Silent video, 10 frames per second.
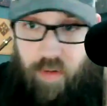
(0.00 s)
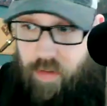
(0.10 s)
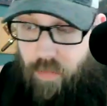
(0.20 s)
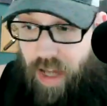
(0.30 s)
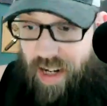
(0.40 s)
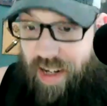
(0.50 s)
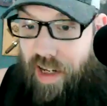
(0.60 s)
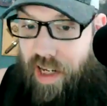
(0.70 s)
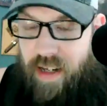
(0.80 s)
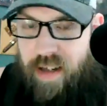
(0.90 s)
When Matty
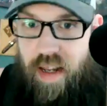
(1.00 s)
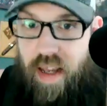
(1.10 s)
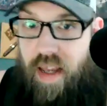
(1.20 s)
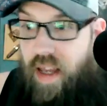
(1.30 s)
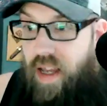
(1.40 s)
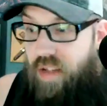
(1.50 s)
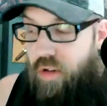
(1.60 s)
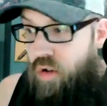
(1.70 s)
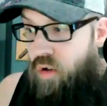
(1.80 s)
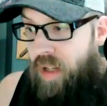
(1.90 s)
D's and
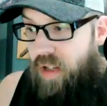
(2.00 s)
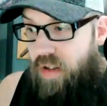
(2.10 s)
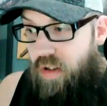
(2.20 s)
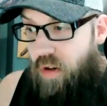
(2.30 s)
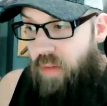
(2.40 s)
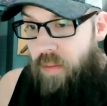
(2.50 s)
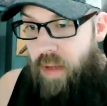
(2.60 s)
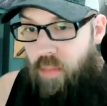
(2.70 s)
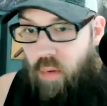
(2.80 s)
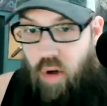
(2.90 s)
the Newmans and so many
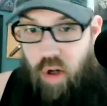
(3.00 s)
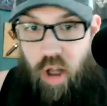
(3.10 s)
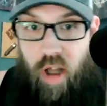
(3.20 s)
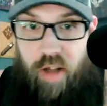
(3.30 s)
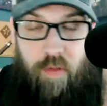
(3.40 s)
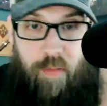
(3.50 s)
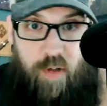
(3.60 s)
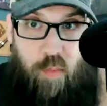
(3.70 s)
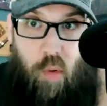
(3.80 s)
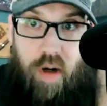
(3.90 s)
people are gone from the
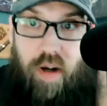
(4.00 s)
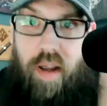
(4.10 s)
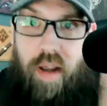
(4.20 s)
sport,